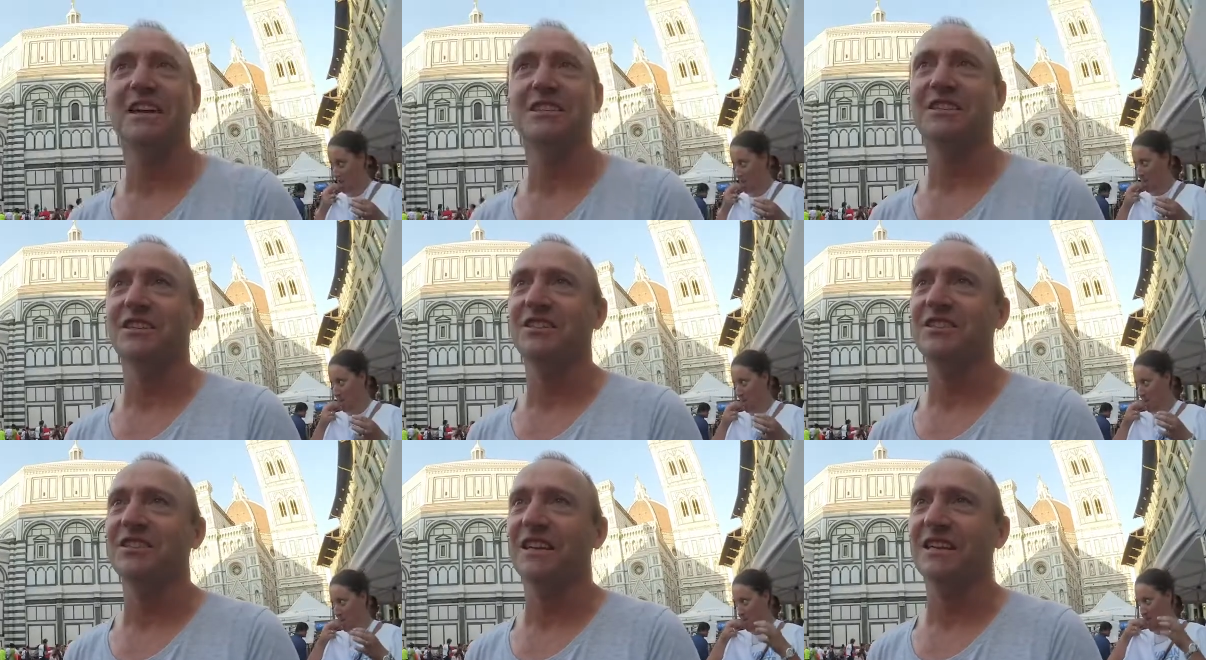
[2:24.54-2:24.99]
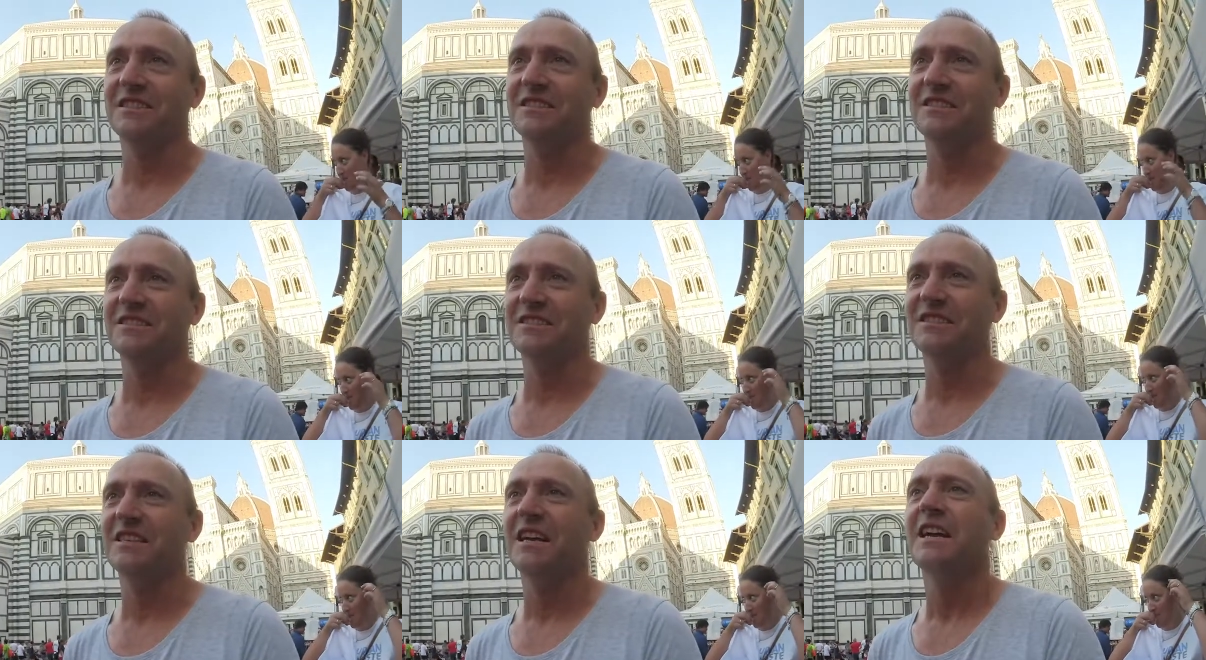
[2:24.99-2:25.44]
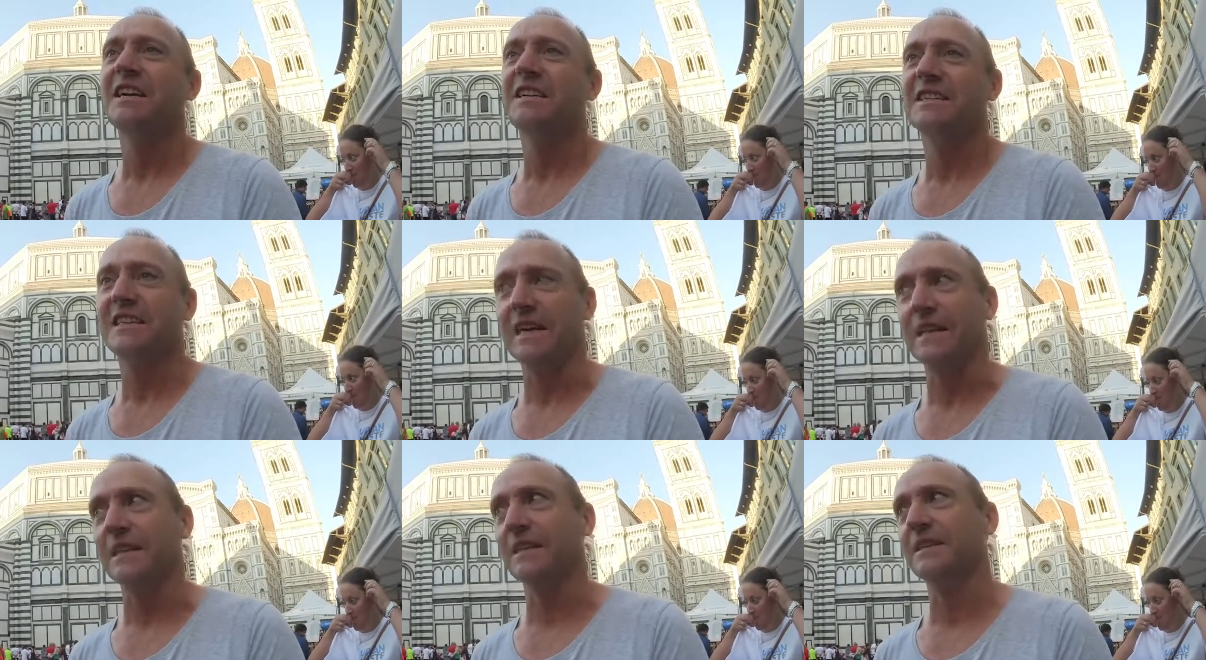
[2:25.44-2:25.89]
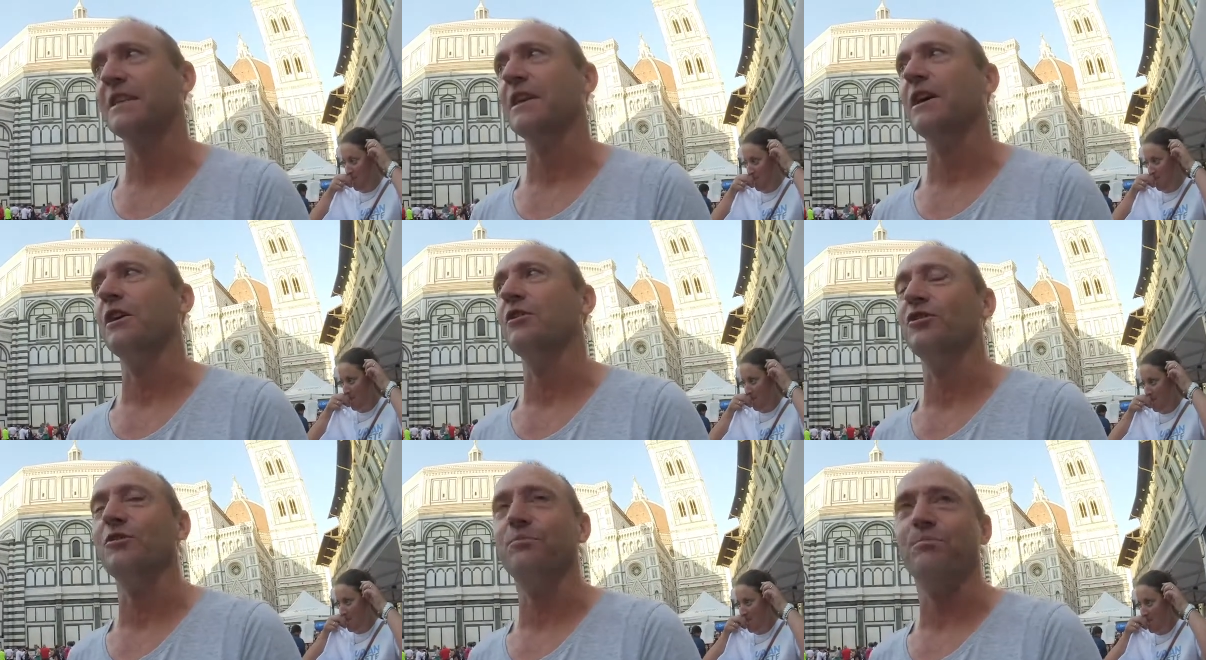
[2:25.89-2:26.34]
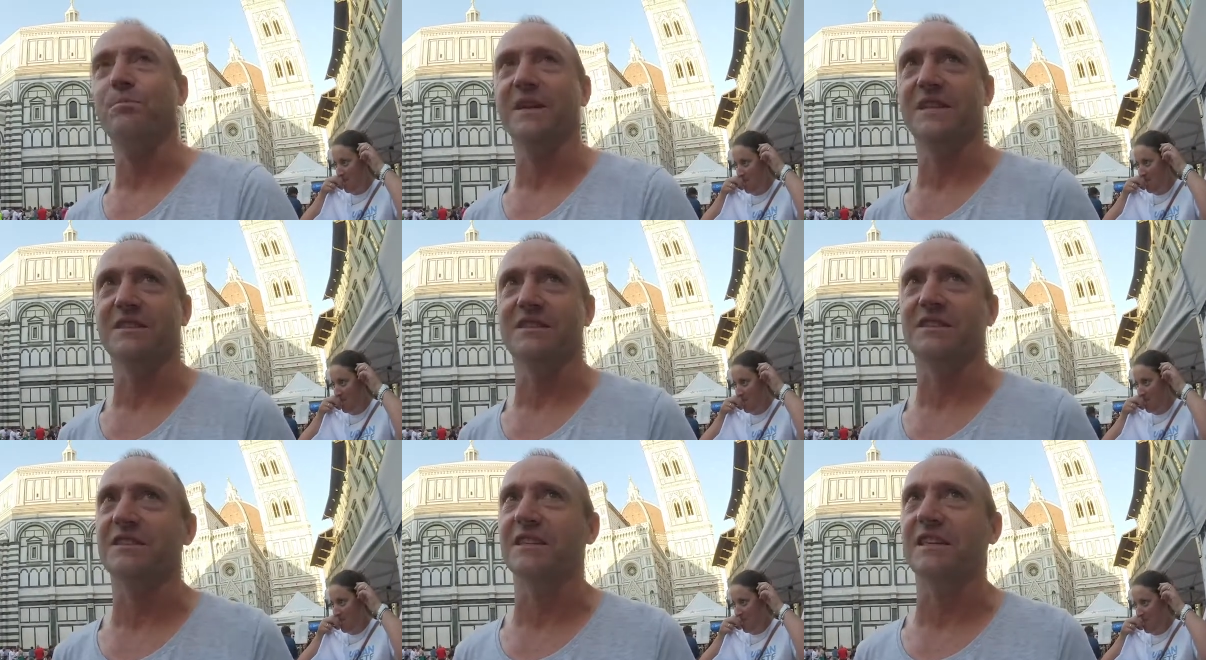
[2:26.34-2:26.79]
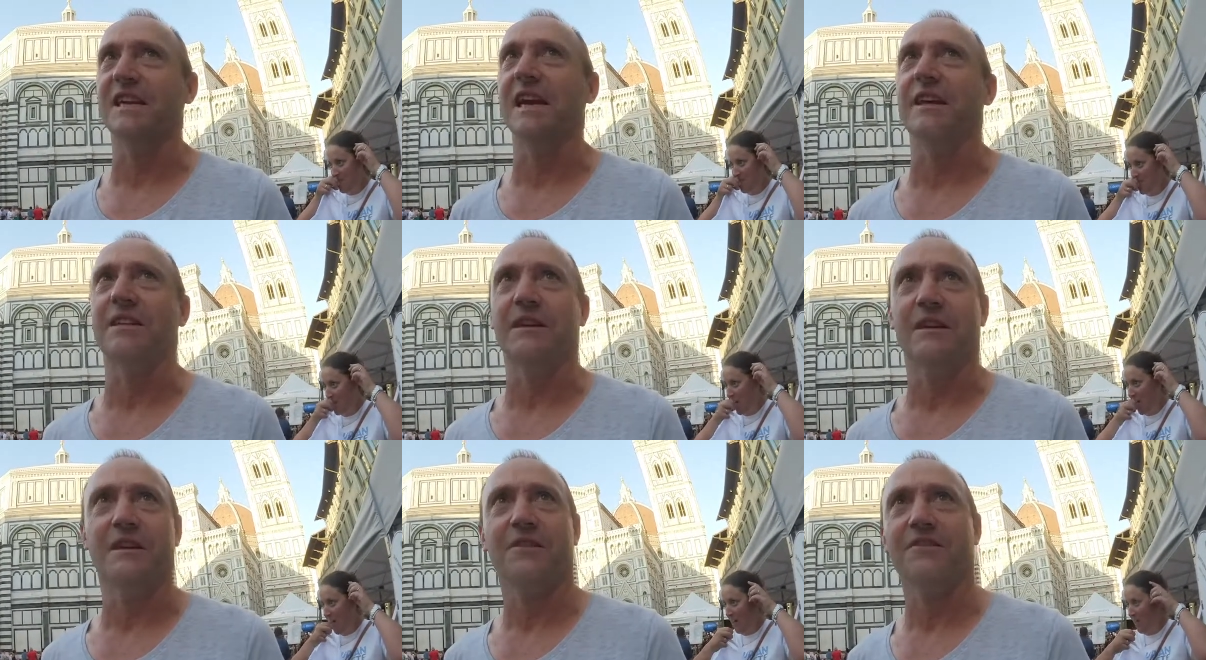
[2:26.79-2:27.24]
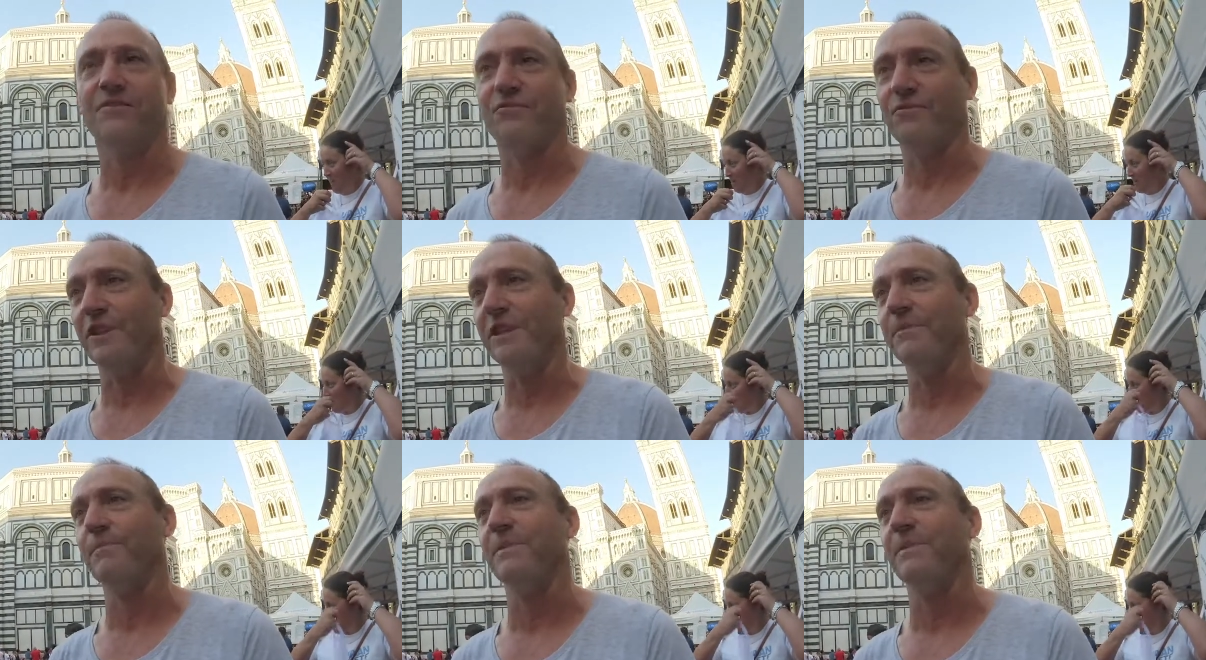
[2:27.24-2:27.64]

Speaker 1: suggestions, color-coded bins together, three